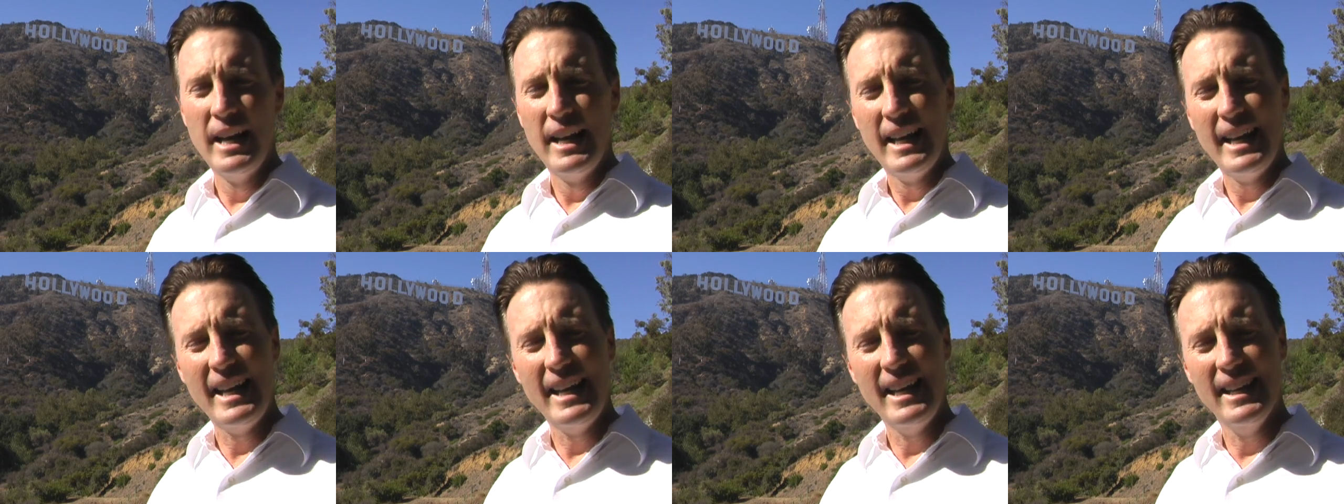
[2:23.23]

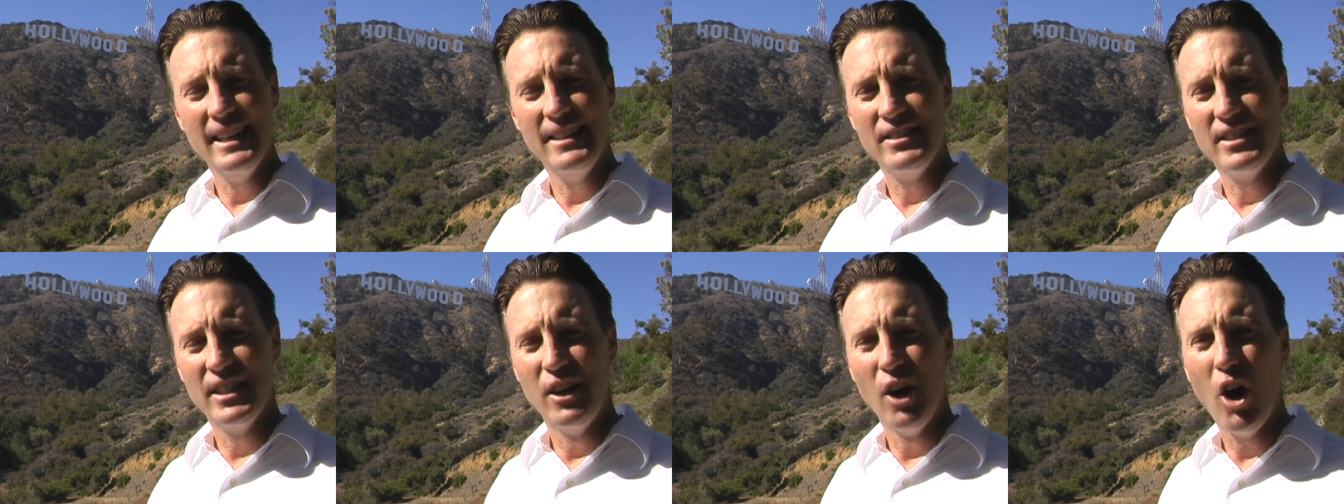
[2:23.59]
He
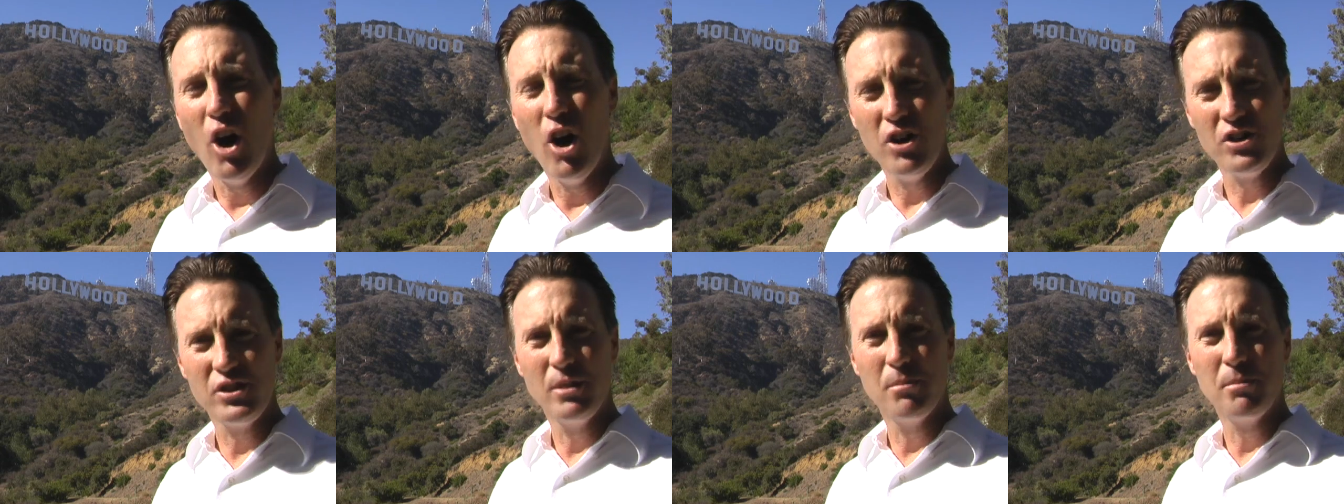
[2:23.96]
is an
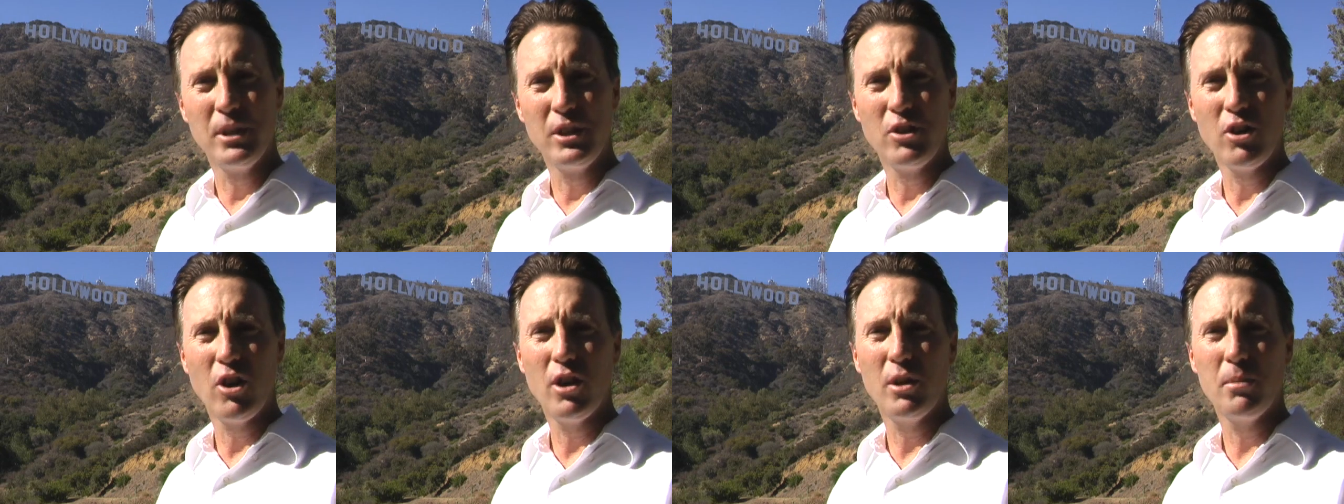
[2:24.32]
awesome
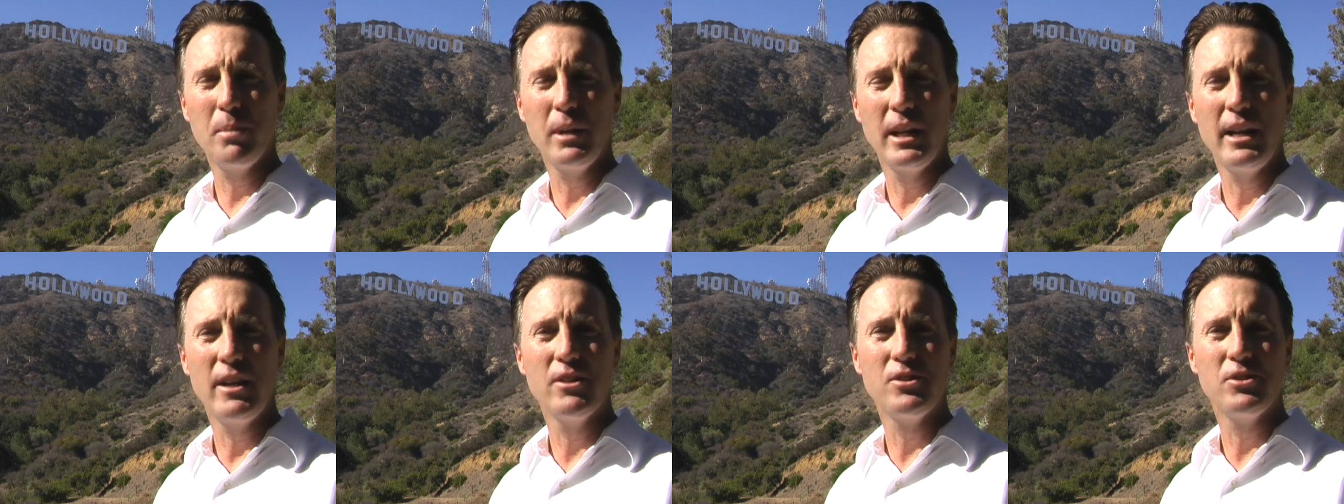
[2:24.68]
guitar
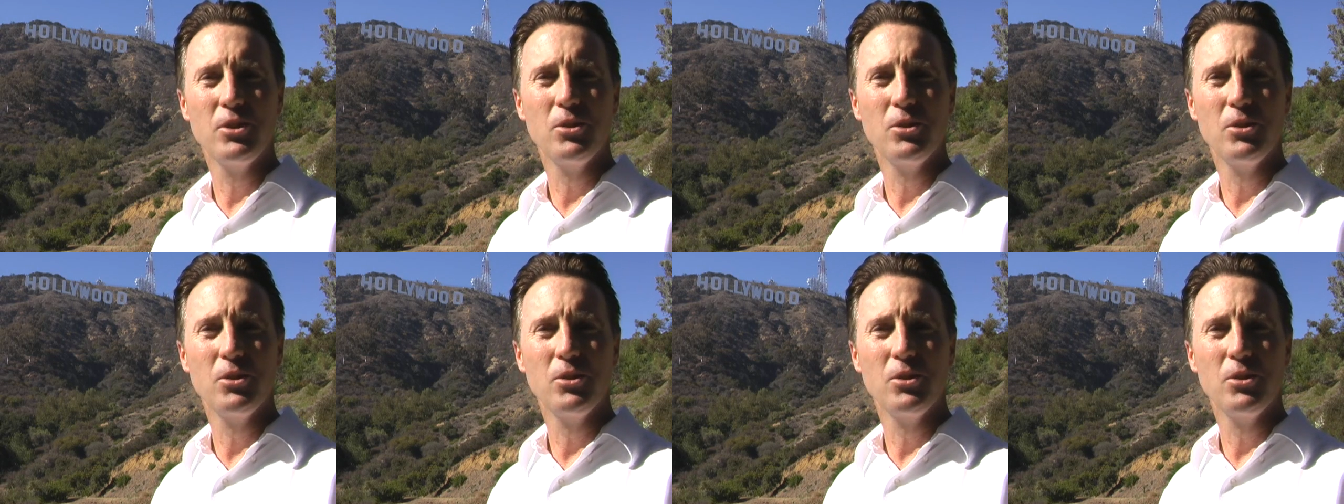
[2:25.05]
player,